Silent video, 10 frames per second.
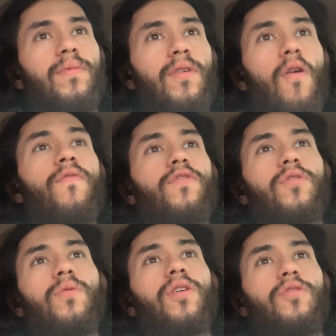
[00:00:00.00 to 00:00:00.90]
over
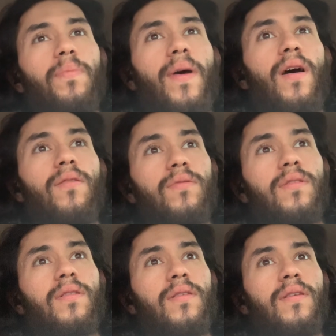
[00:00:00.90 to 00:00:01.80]
200 pounds,
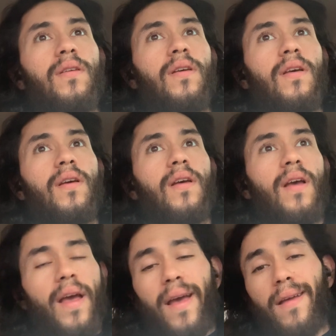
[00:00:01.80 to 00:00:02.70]

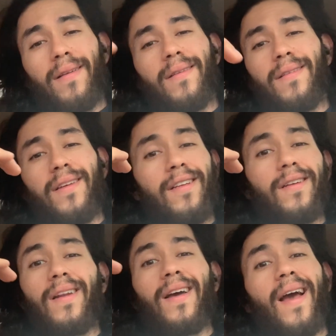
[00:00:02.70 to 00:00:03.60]
and it
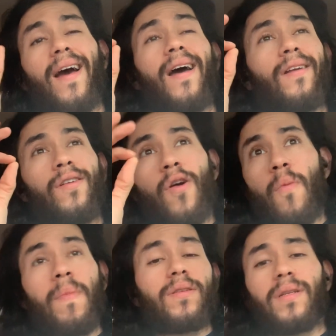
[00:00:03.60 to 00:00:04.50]
looked like I had no
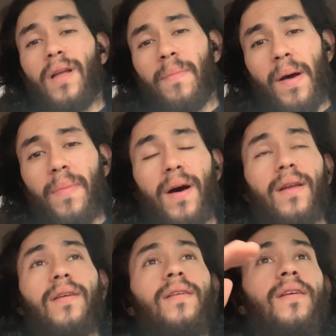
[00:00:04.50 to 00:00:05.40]
muscle on my
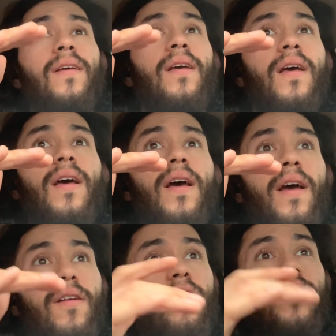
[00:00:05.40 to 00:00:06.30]
body.
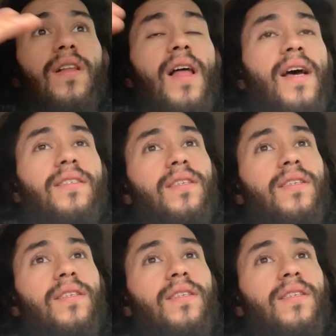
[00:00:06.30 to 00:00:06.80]
And over the last